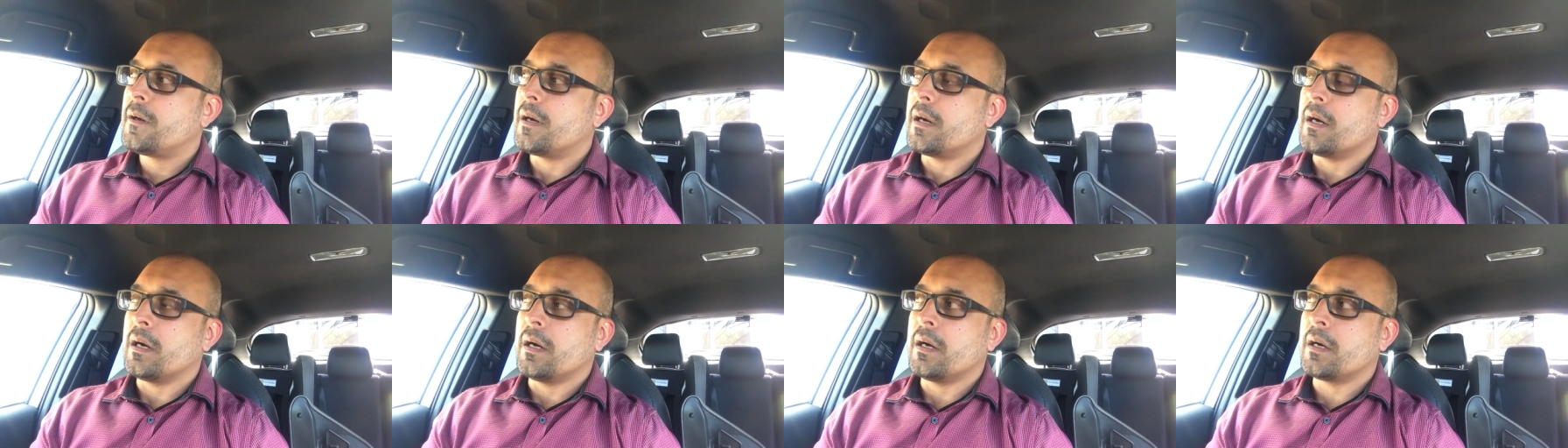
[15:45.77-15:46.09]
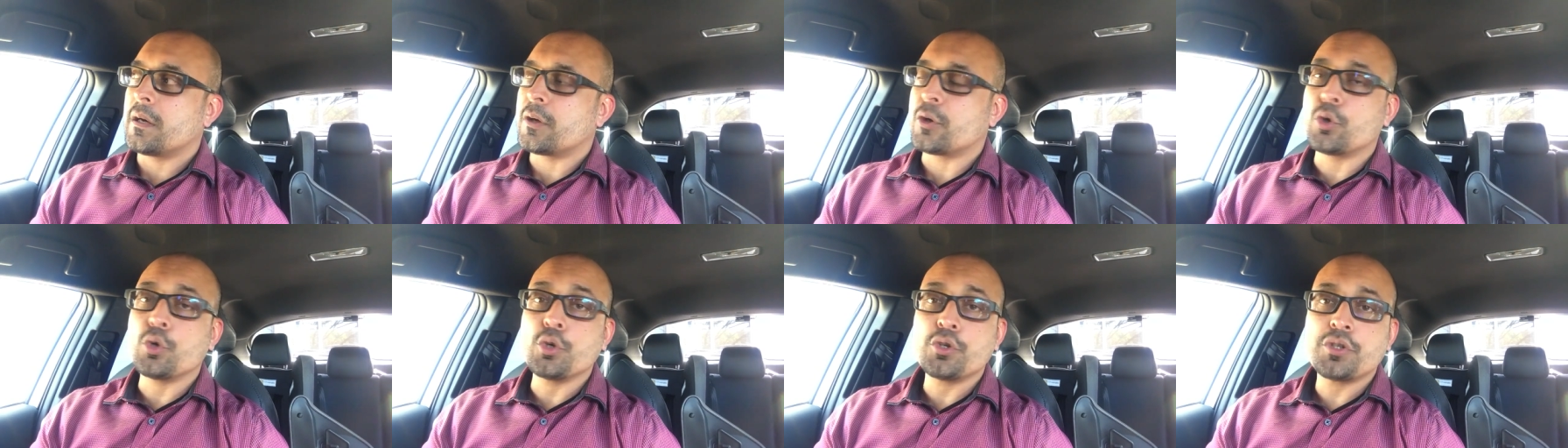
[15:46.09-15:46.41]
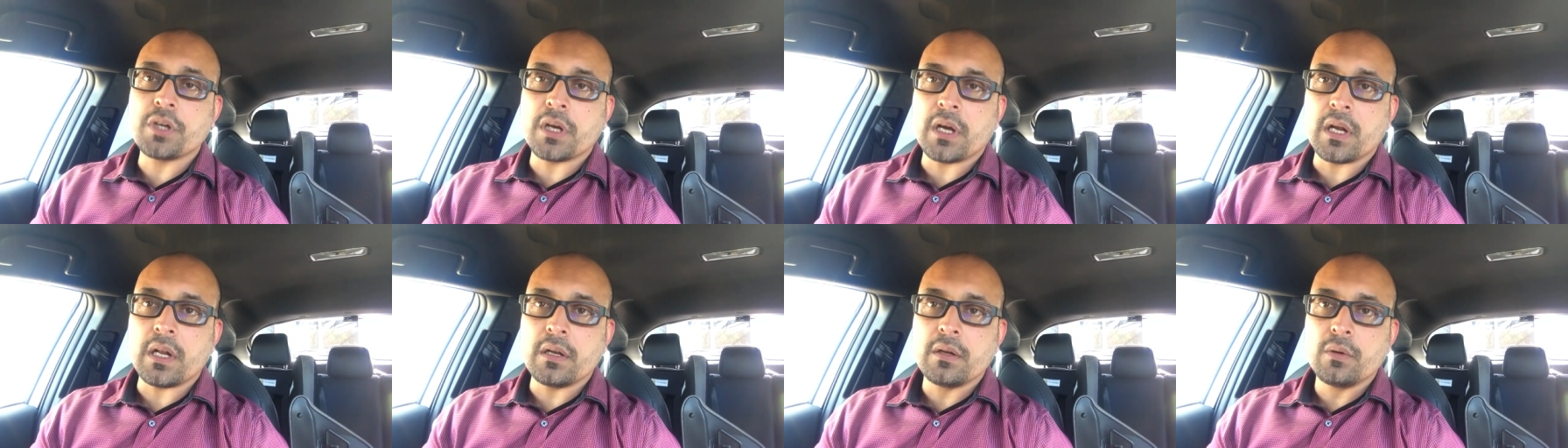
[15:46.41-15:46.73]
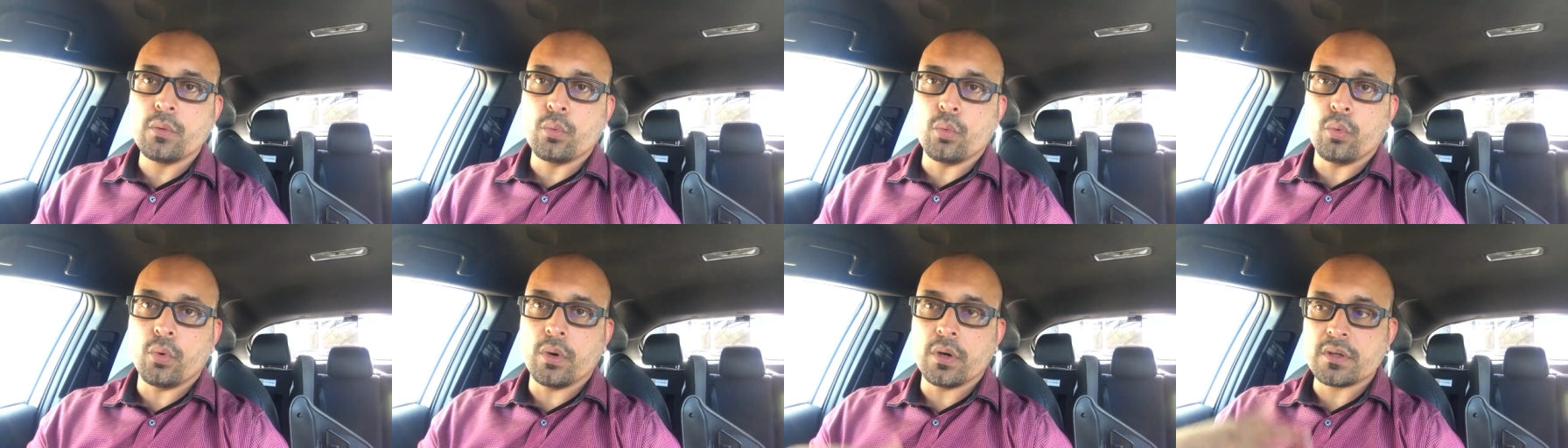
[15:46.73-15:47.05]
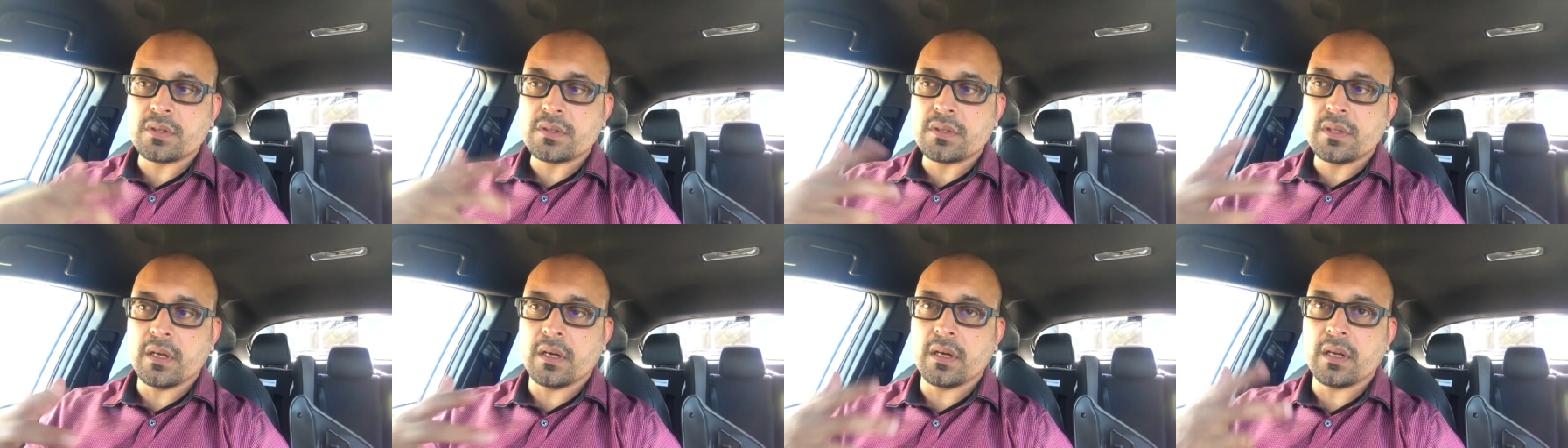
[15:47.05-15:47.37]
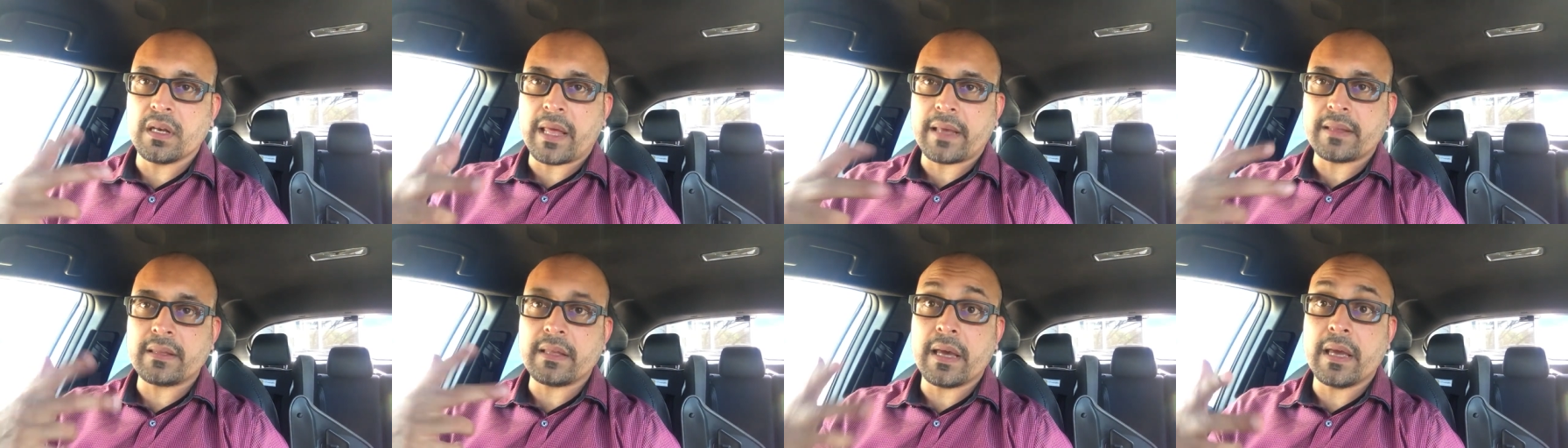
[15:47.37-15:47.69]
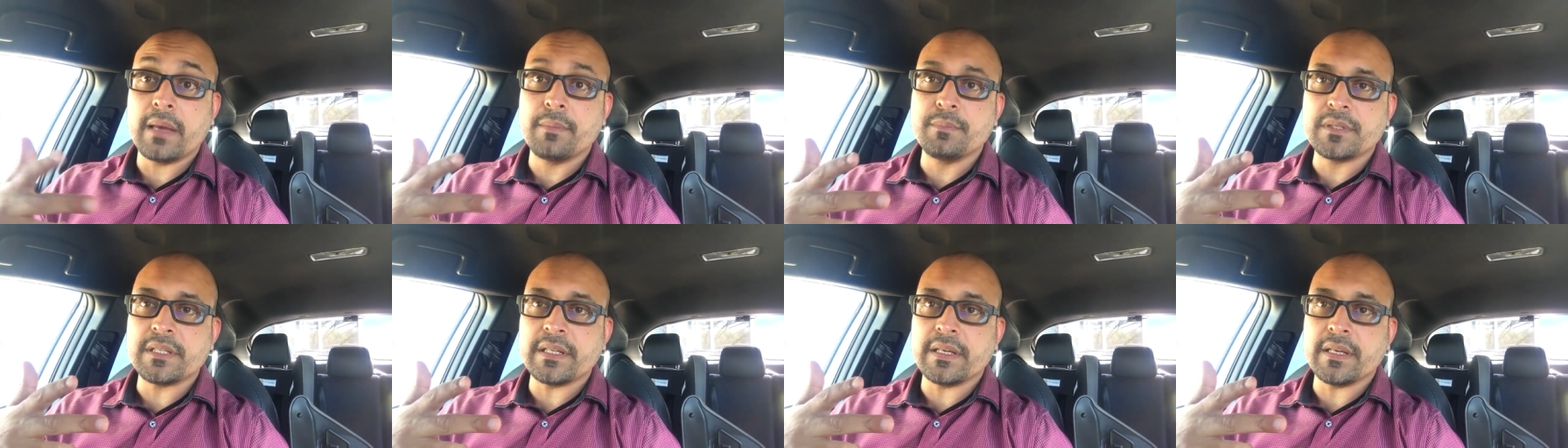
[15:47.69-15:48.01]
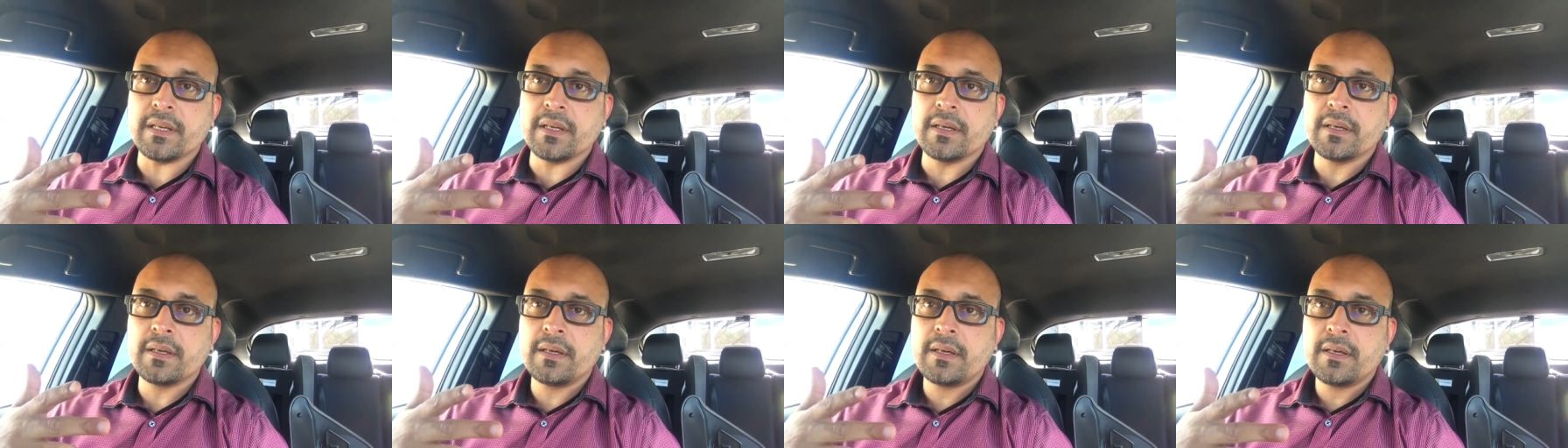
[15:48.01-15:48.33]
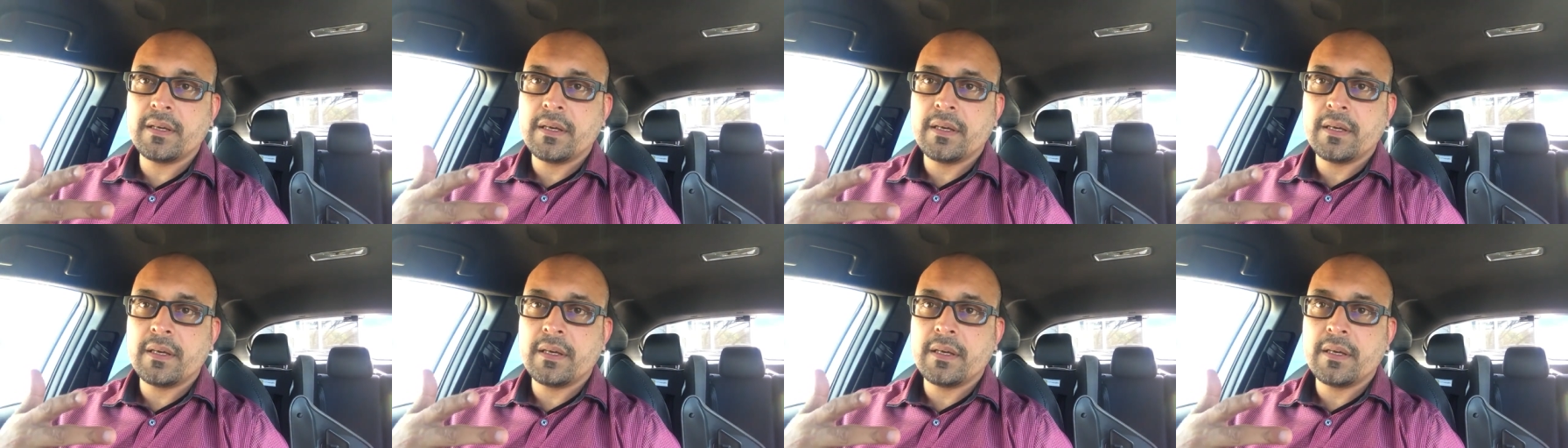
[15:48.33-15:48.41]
Kushal was the MC.